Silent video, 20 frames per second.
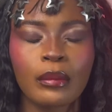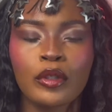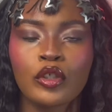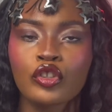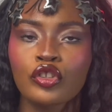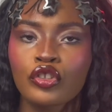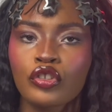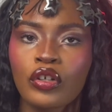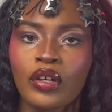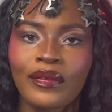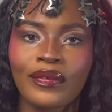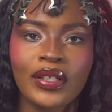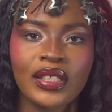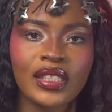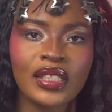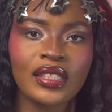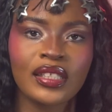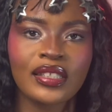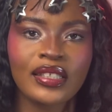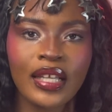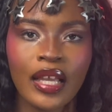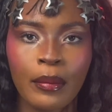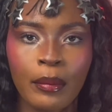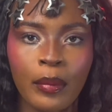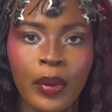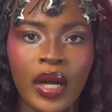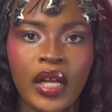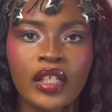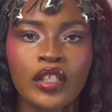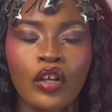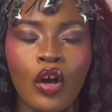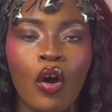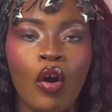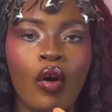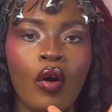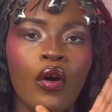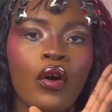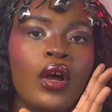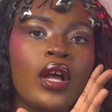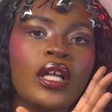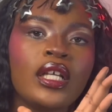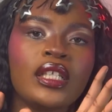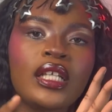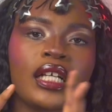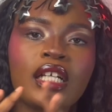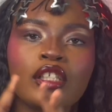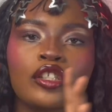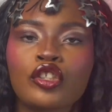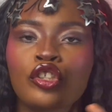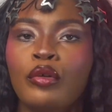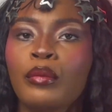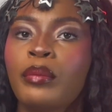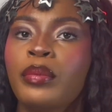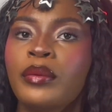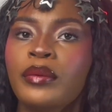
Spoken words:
unsure if this is the same brand or like a sub